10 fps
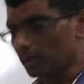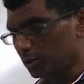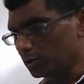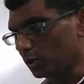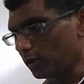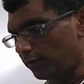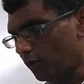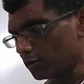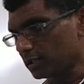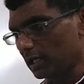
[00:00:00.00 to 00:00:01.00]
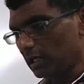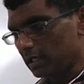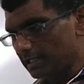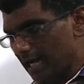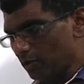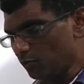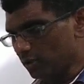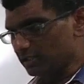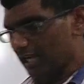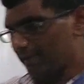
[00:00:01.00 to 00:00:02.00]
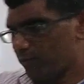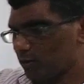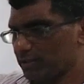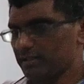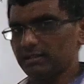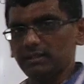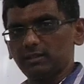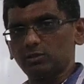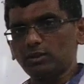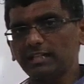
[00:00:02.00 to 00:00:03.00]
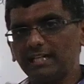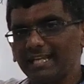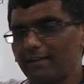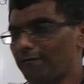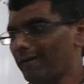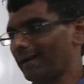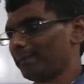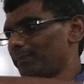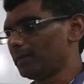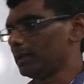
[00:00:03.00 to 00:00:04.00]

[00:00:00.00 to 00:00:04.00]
So the force downwards and upwards, so turning effect.